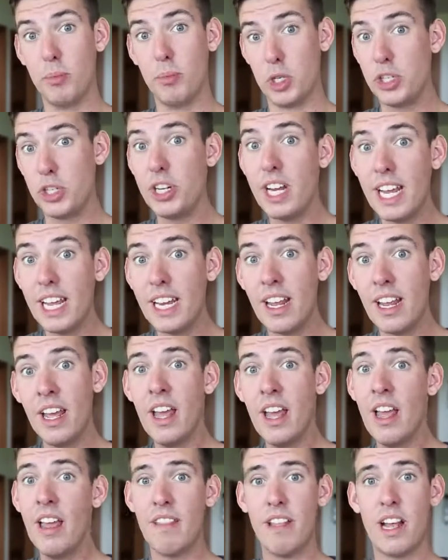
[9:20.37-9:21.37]
machine,
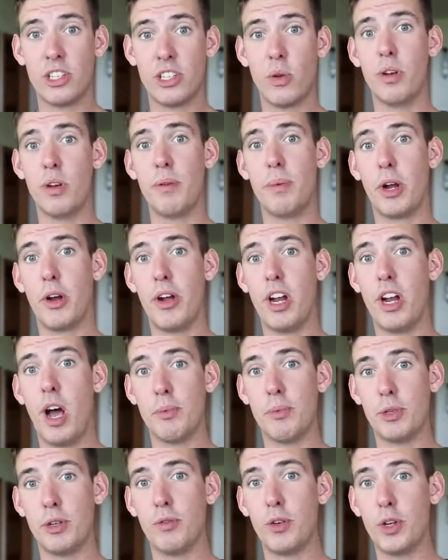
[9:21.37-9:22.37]
that's going to be a great
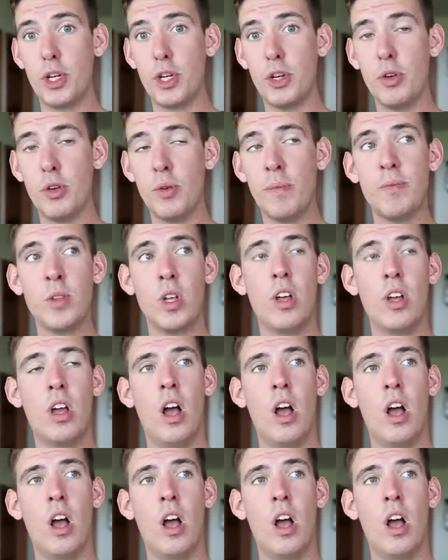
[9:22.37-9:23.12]
option for you.